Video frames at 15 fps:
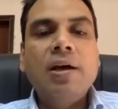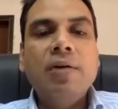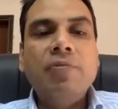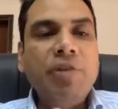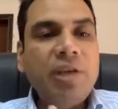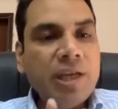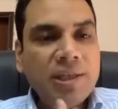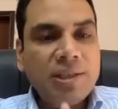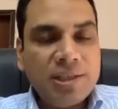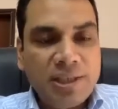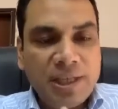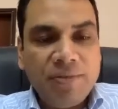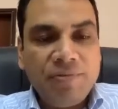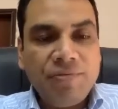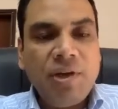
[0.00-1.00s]
we can
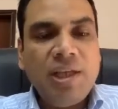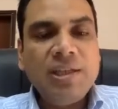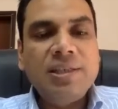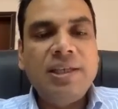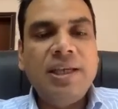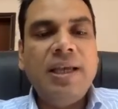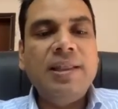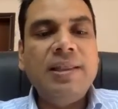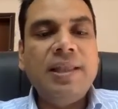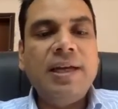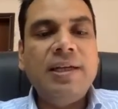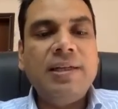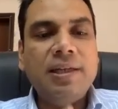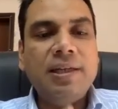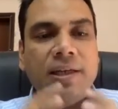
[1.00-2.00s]
safely say
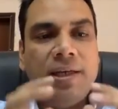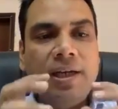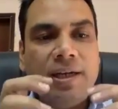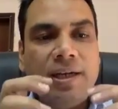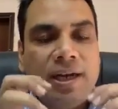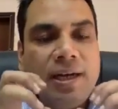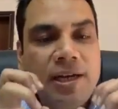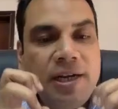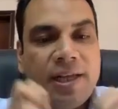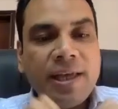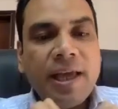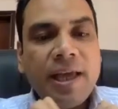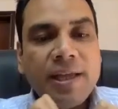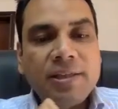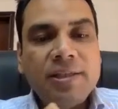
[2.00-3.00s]
that it
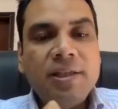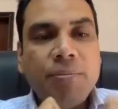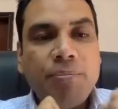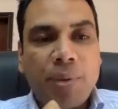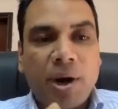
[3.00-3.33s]
indicates the